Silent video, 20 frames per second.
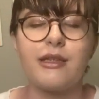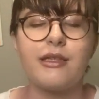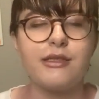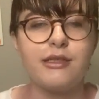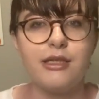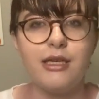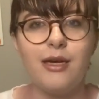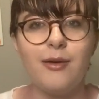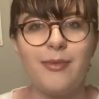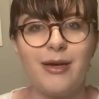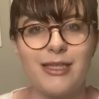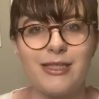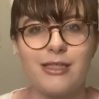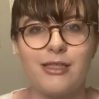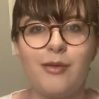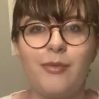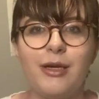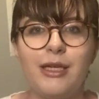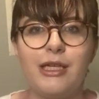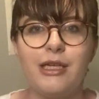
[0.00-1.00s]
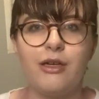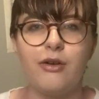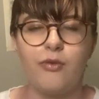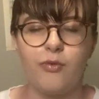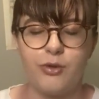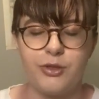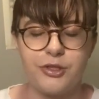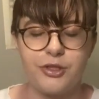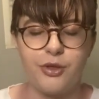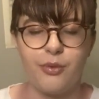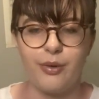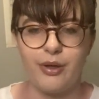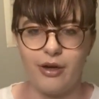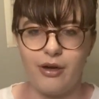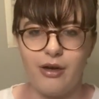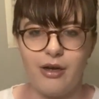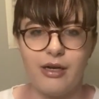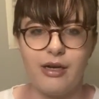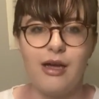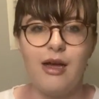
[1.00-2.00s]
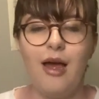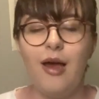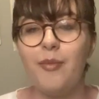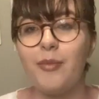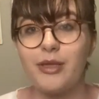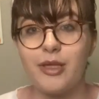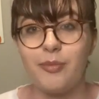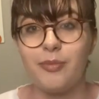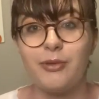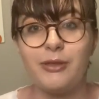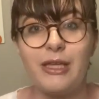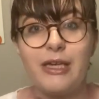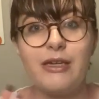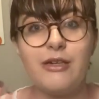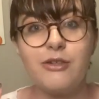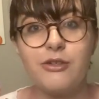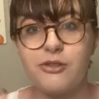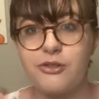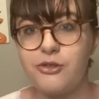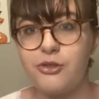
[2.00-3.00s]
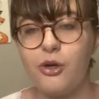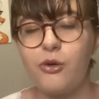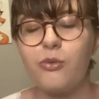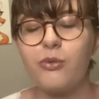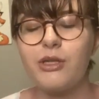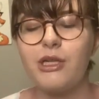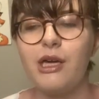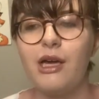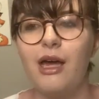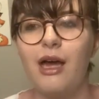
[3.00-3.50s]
The DM has some idea of what's going on, but the players don't.